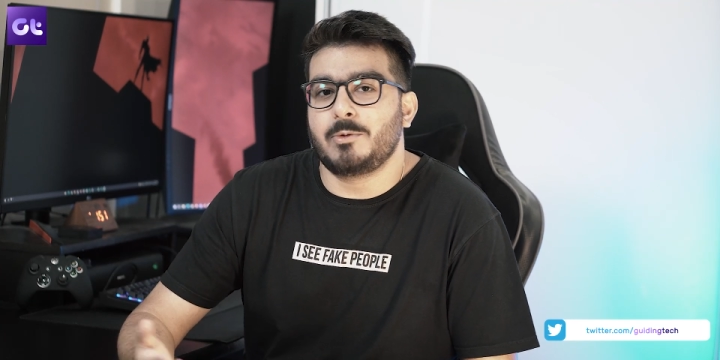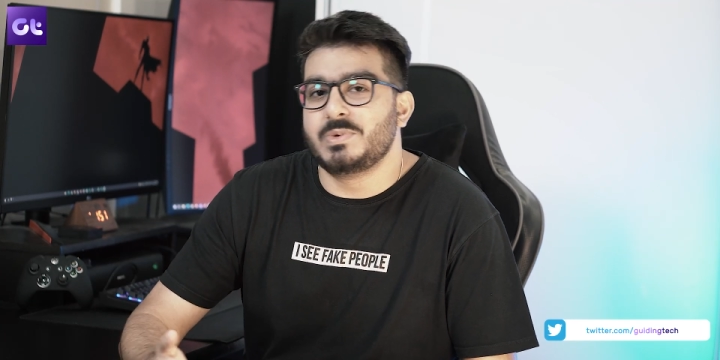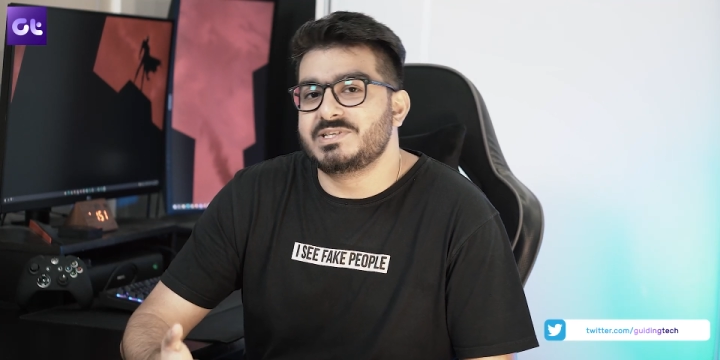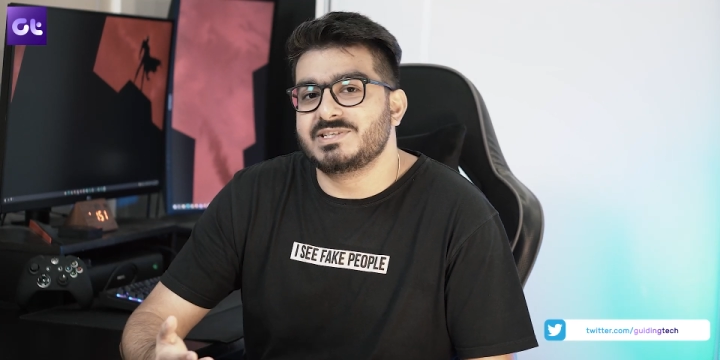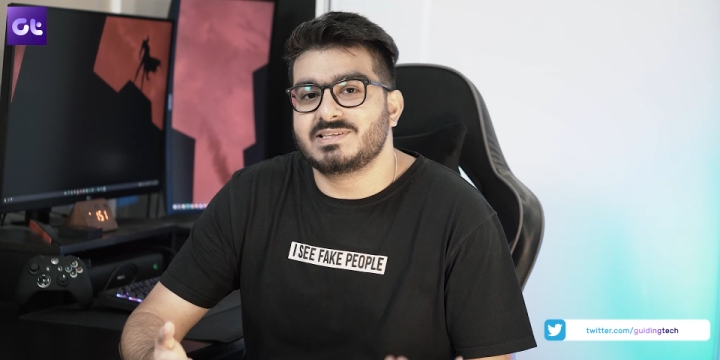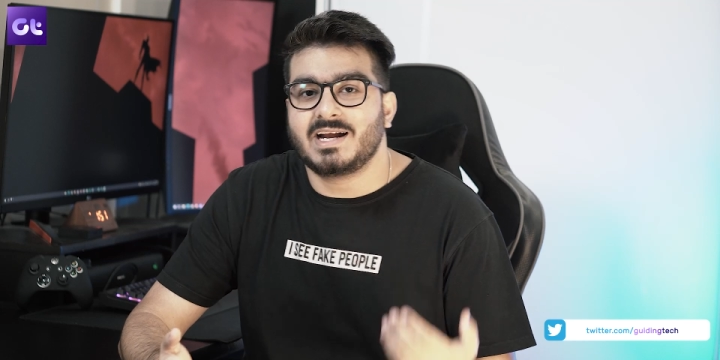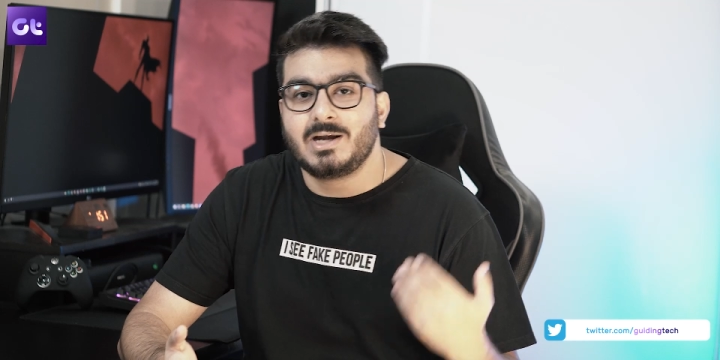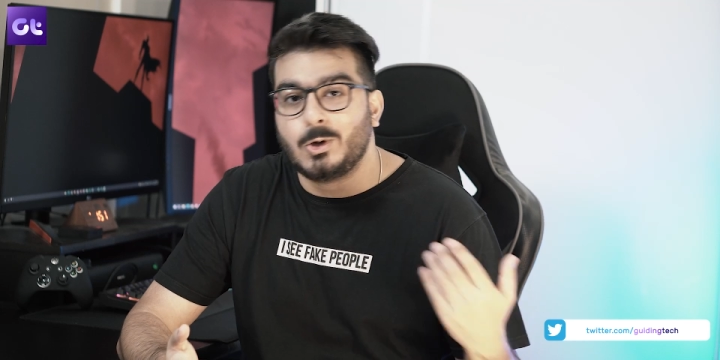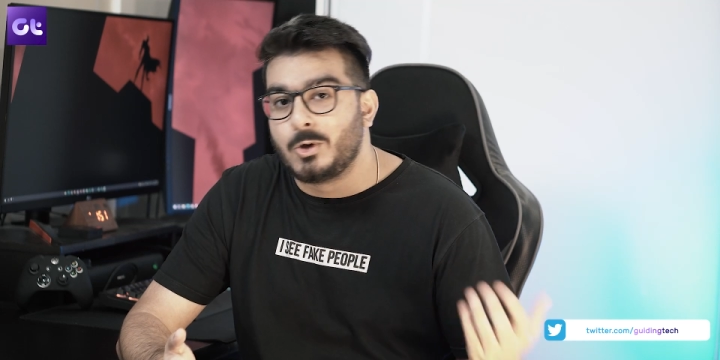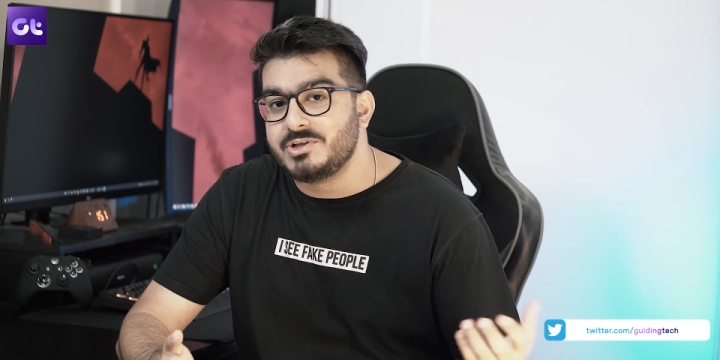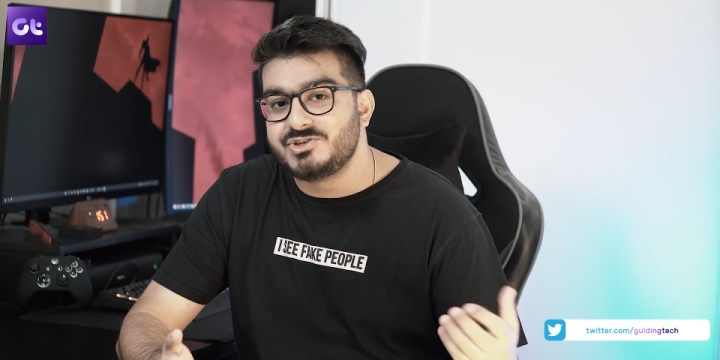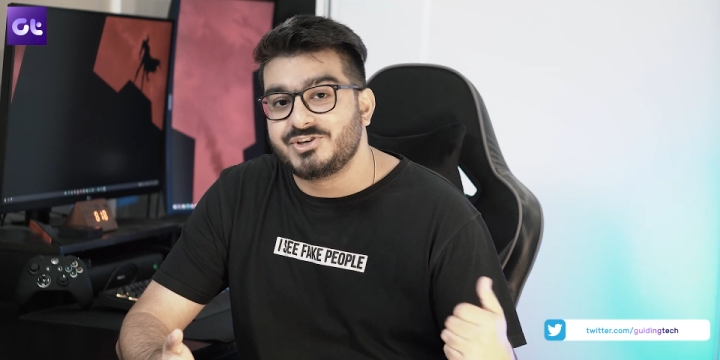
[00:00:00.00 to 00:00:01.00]
which is that
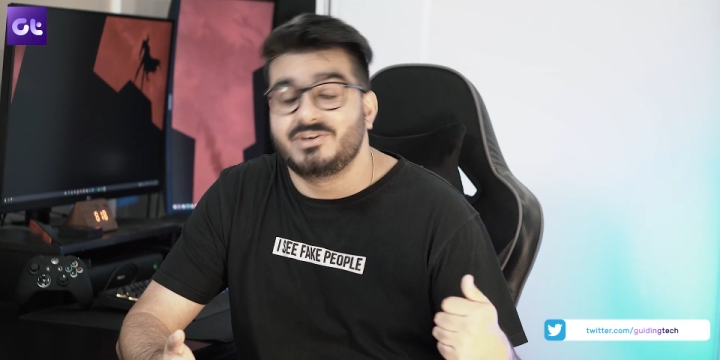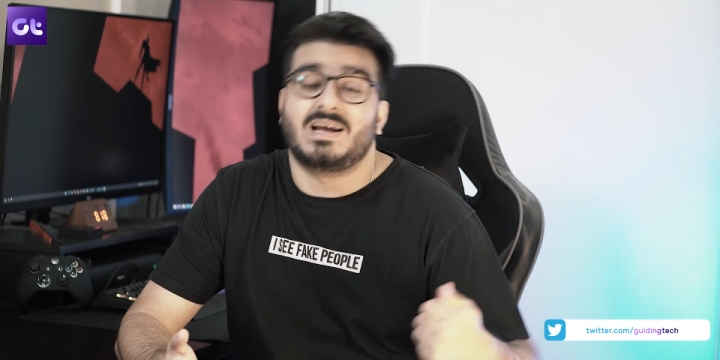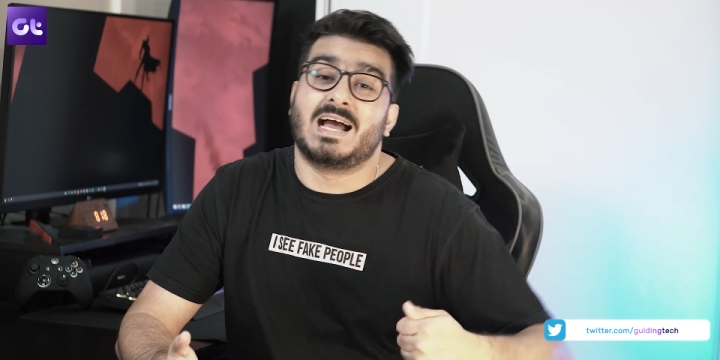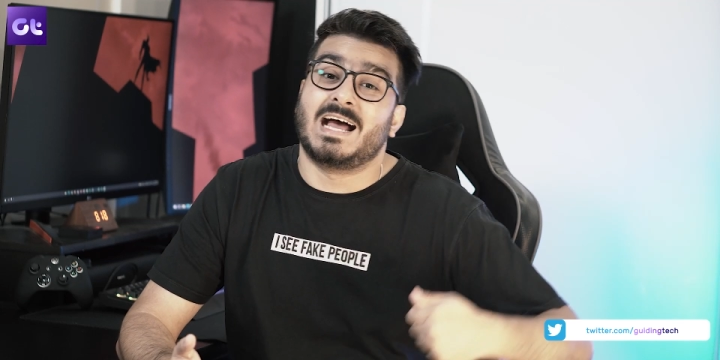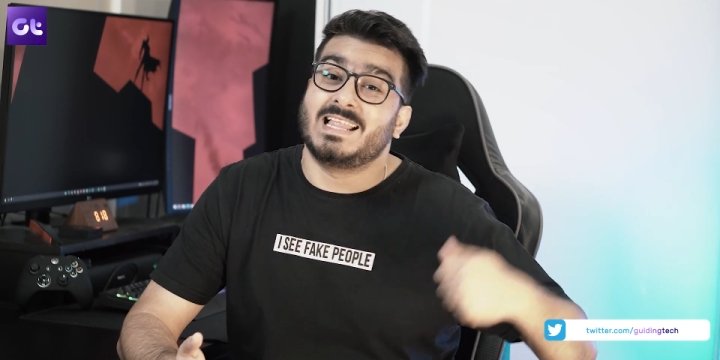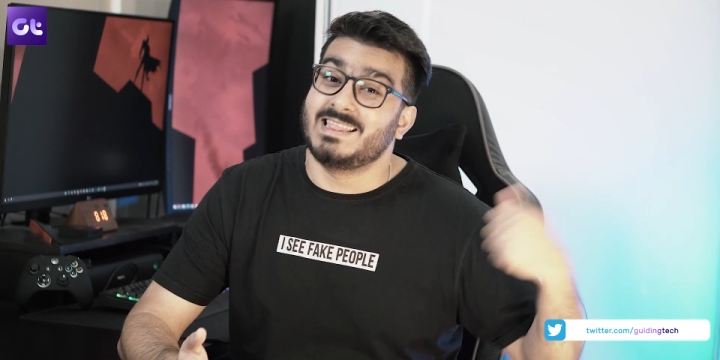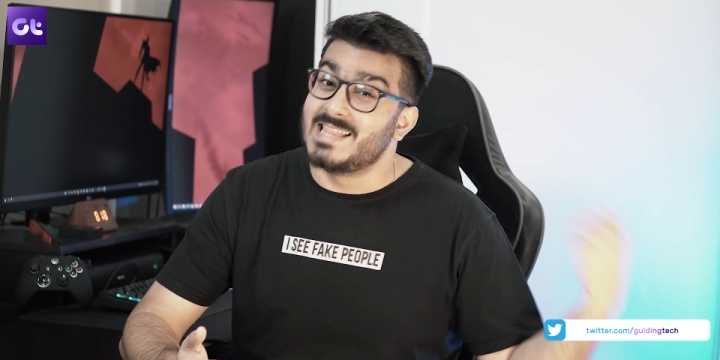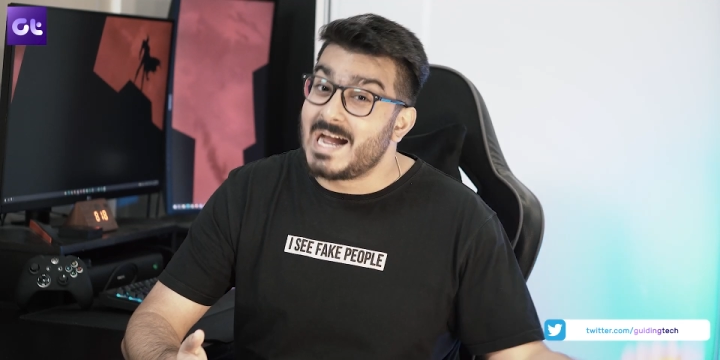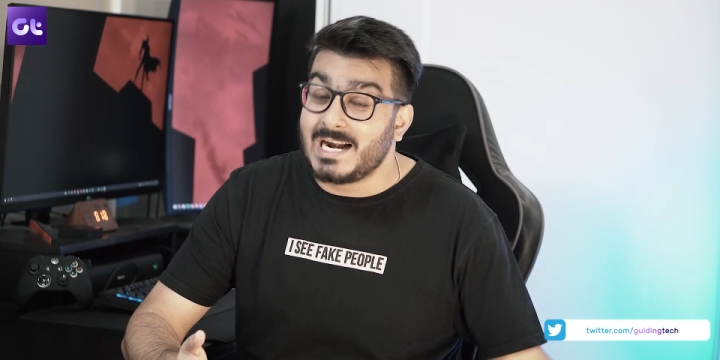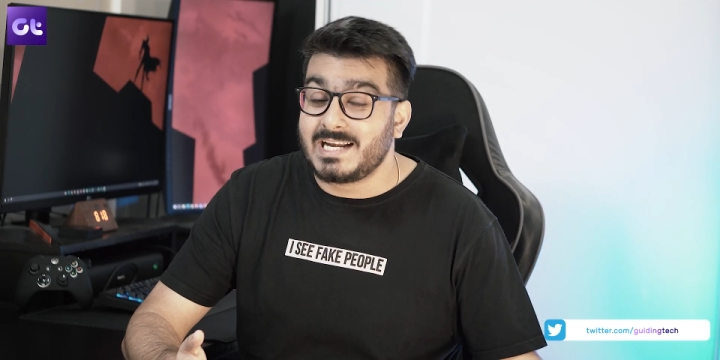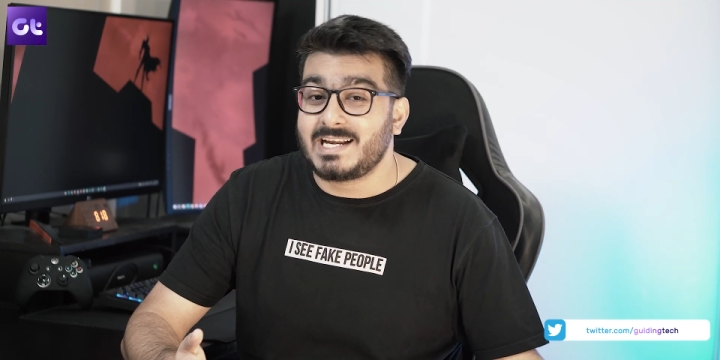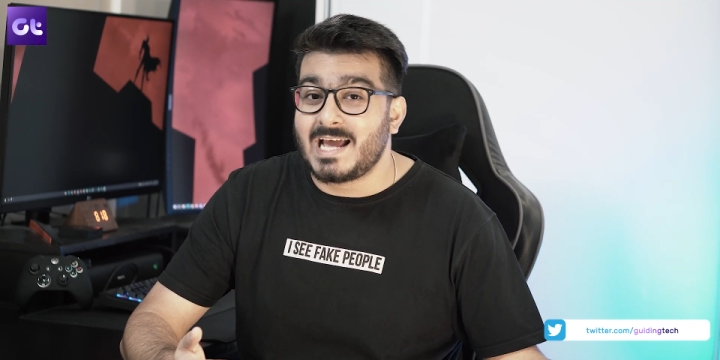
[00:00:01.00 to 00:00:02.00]
Launcher at
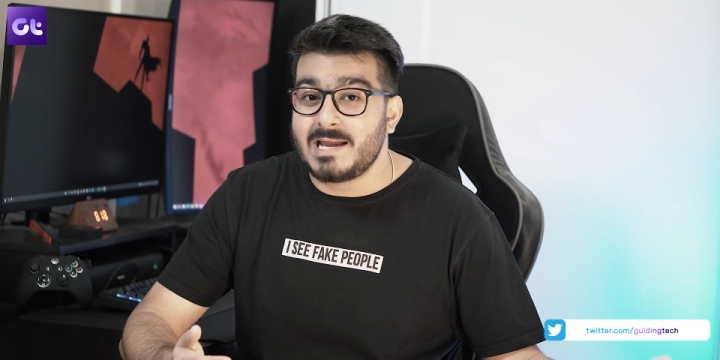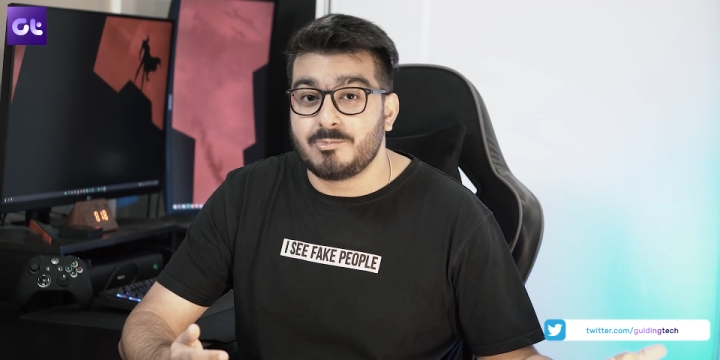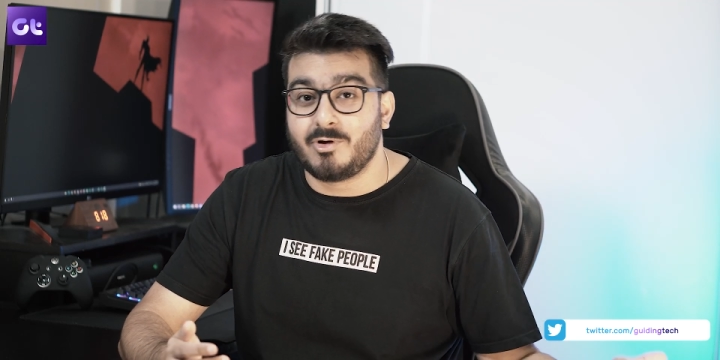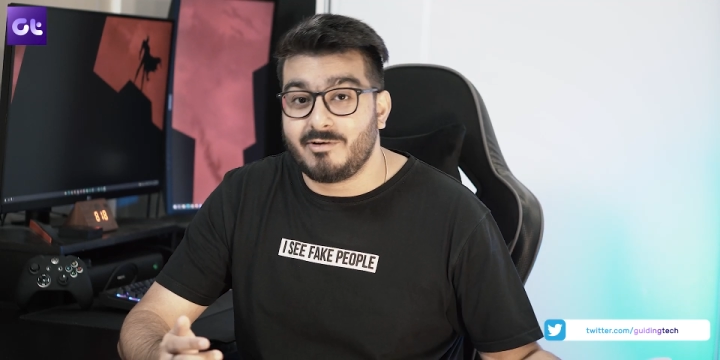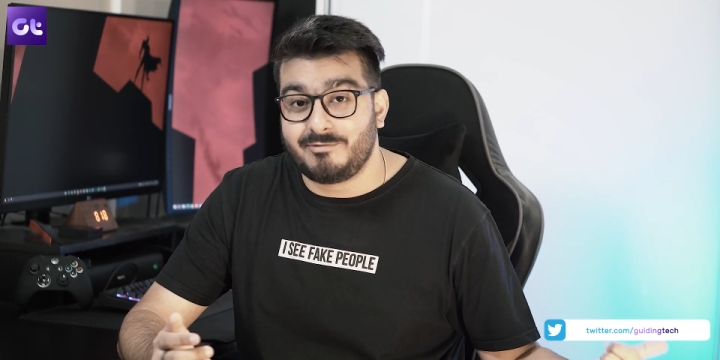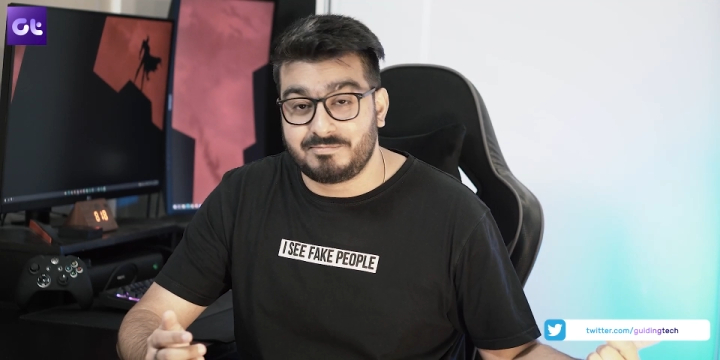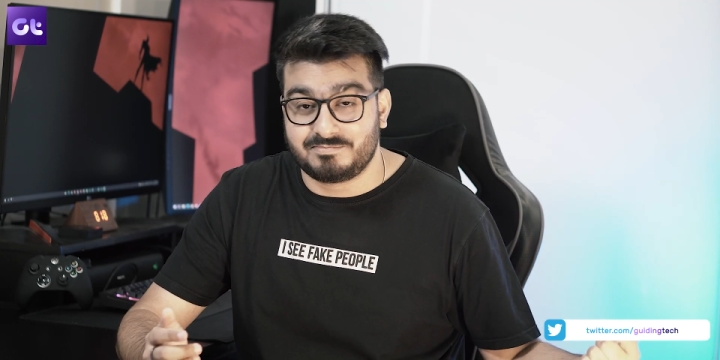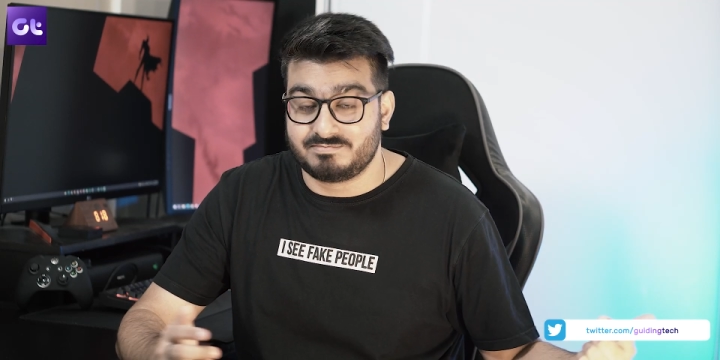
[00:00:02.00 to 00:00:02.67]
that time of